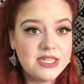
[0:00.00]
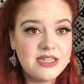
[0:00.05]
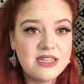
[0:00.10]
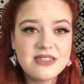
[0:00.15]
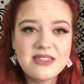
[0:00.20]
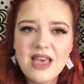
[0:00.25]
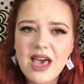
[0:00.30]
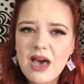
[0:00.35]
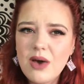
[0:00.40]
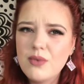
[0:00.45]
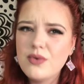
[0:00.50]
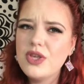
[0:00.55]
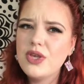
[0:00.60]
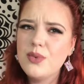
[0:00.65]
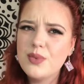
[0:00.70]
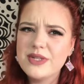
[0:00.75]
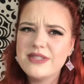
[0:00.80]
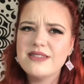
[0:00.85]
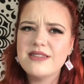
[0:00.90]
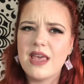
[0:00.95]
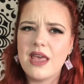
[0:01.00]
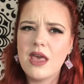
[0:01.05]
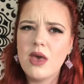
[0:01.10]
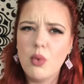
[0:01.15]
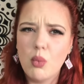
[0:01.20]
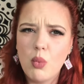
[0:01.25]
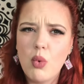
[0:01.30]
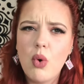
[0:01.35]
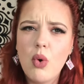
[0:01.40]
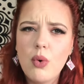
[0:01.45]
Is that how you would say it?
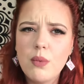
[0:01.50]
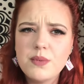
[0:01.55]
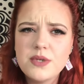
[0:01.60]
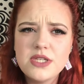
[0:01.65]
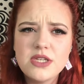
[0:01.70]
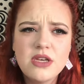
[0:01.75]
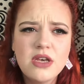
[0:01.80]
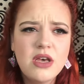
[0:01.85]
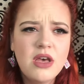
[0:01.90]
Warped?